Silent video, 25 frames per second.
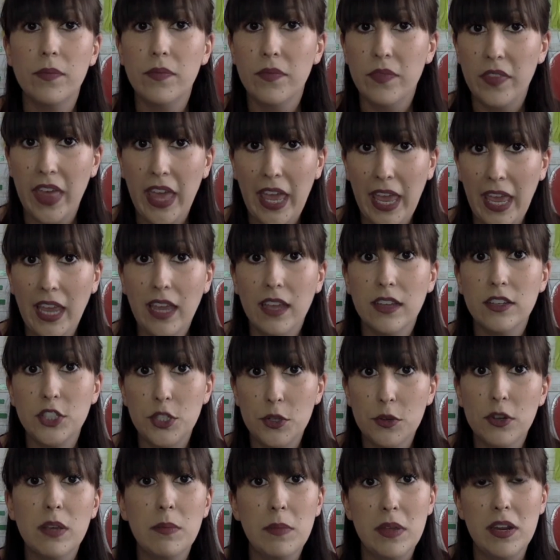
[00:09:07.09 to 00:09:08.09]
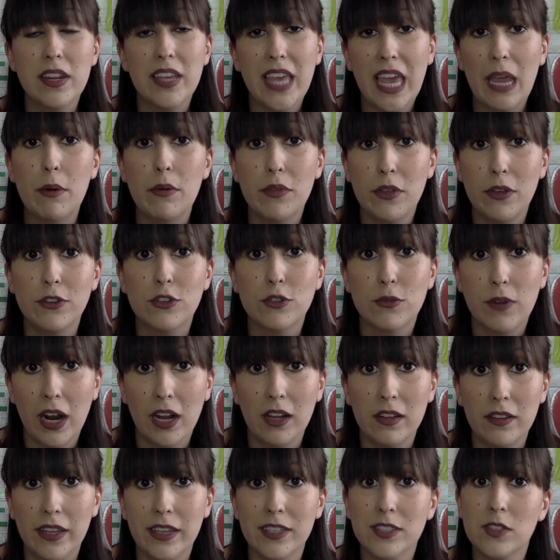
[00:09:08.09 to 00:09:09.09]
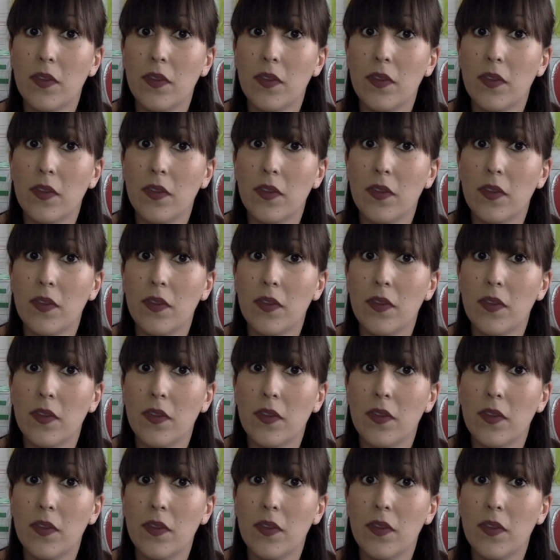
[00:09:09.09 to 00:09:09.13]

They do communicate with you directly,